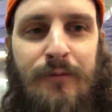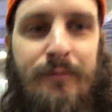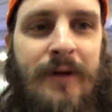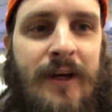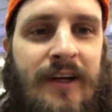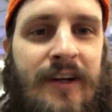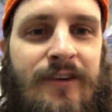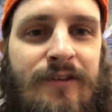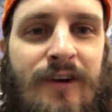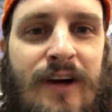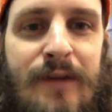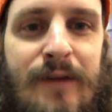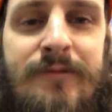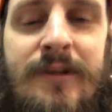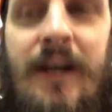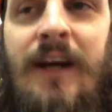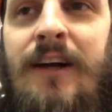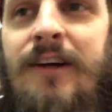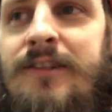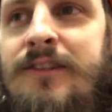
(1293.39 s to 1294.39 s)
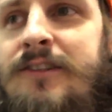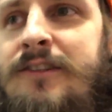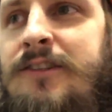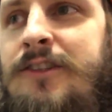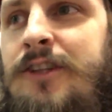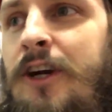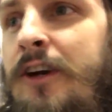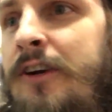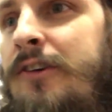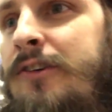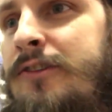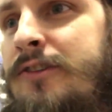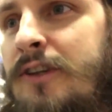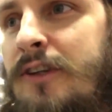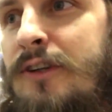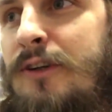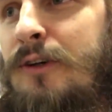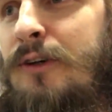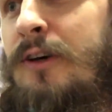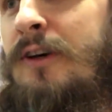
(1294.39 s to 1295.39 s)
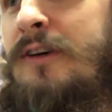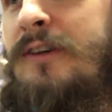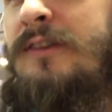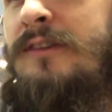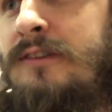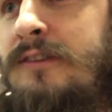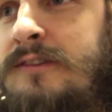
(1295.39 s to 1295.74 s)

big in reptiles. Turtles are cool.